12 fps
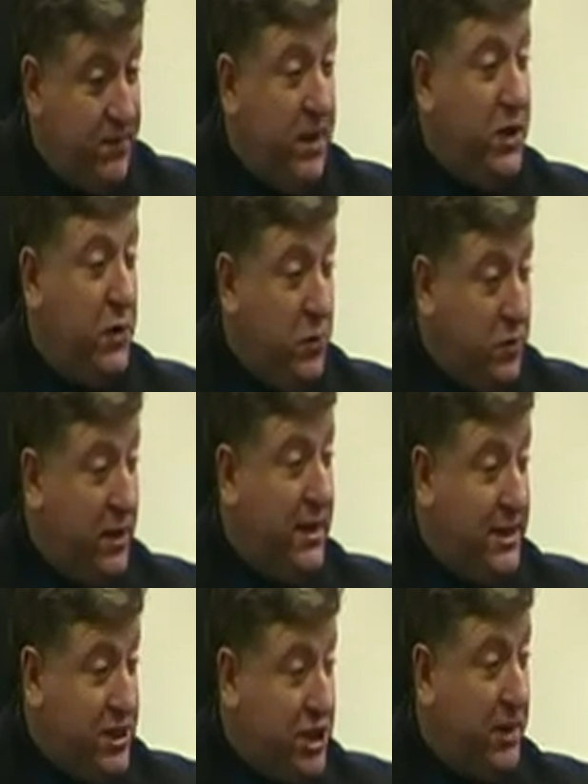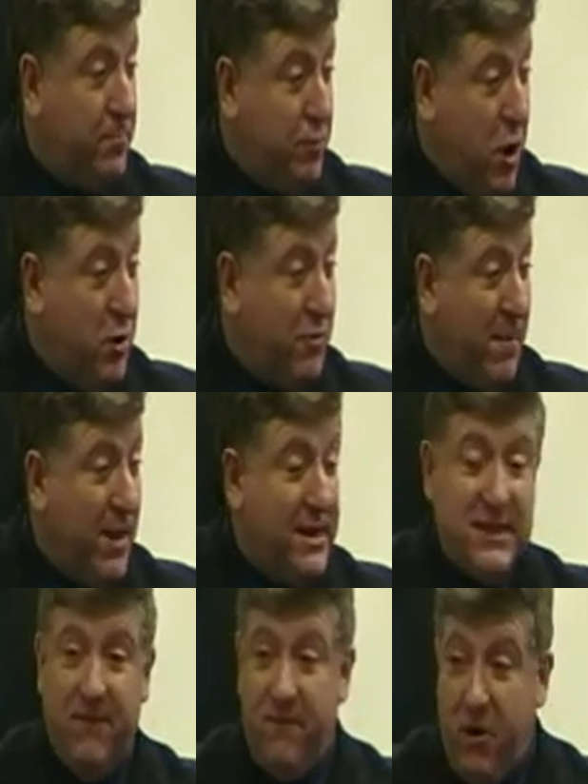of the Youth Leadership Programme. That
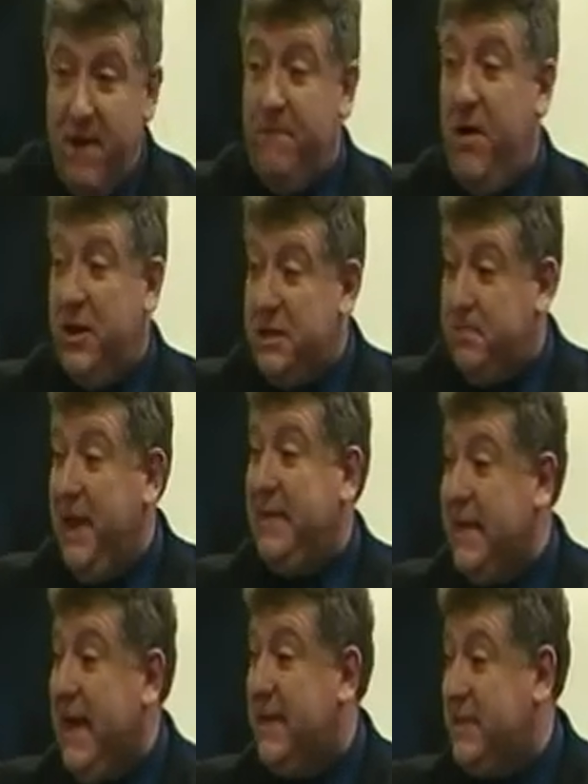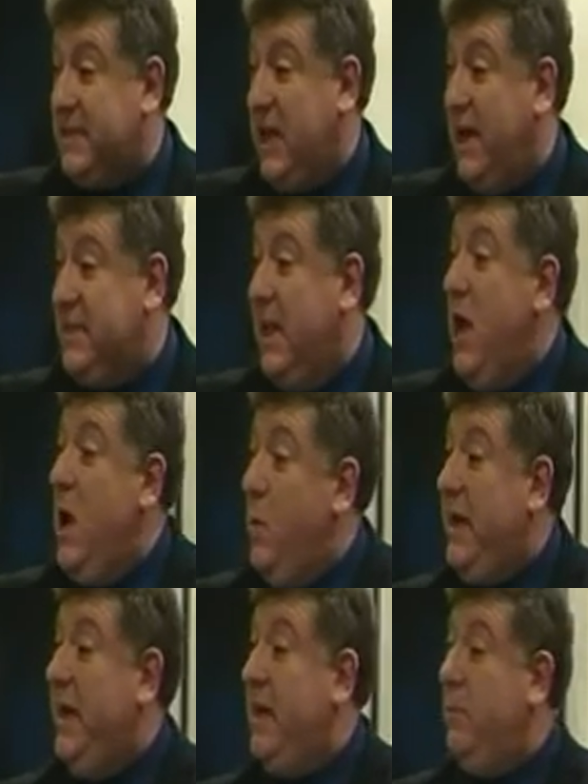is the very first basic exercise
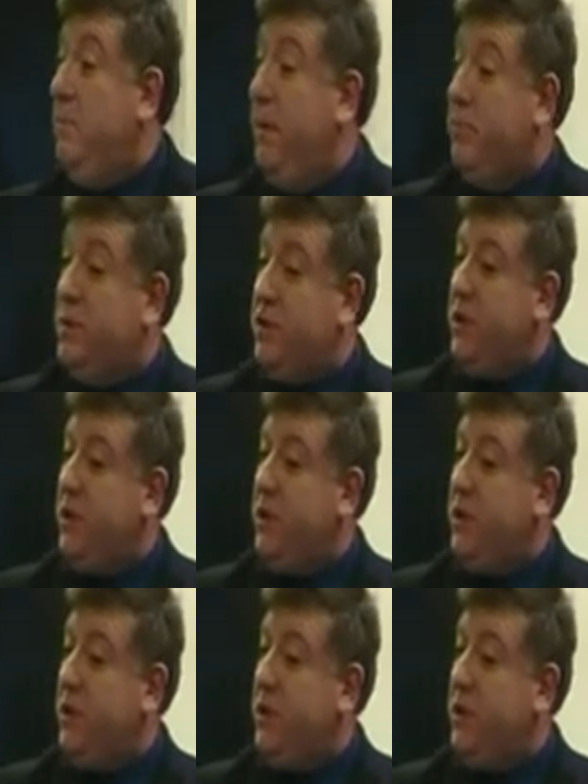we get young people to